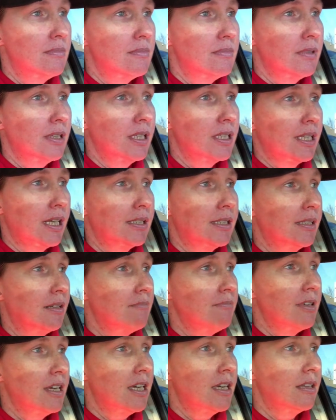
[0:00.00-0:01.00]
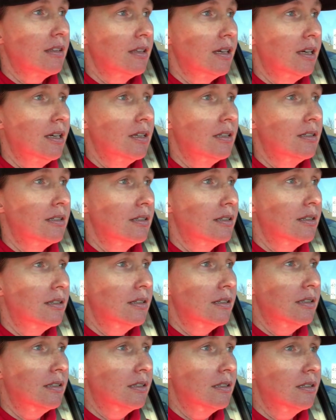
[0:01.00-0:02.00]
because that's something that,
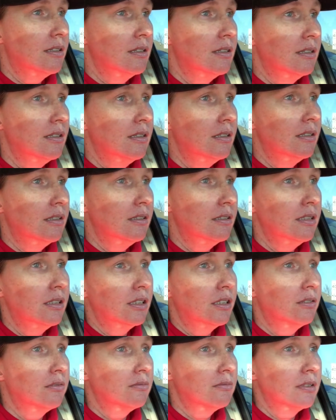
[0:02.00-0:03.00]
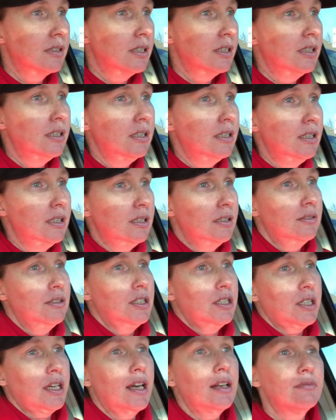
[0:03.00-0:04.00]
you know, it
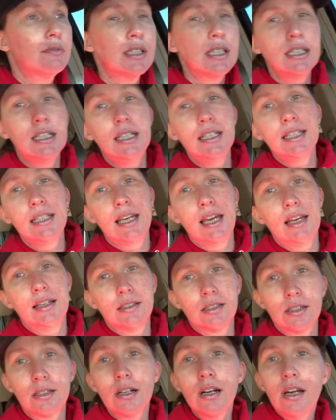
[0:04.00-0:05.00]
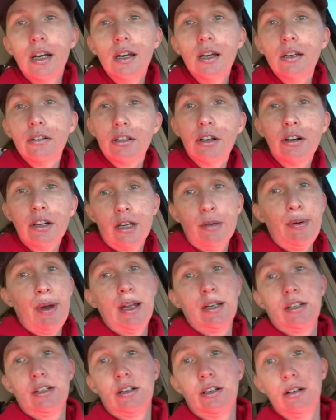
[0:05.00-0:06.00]
just kind of was an easy answer. Go get a
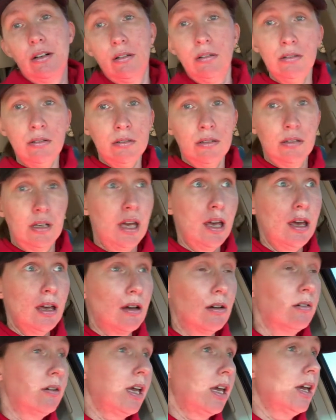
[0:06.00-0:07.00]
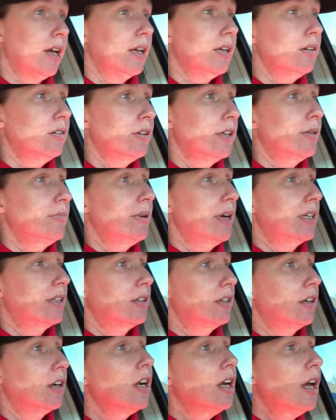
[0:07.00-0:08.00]
pedicure. Oh yeah, okay, I can go get a
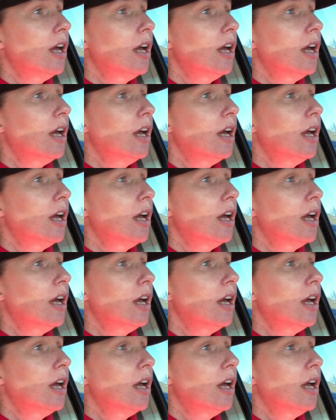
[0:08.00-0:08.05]
pedicure.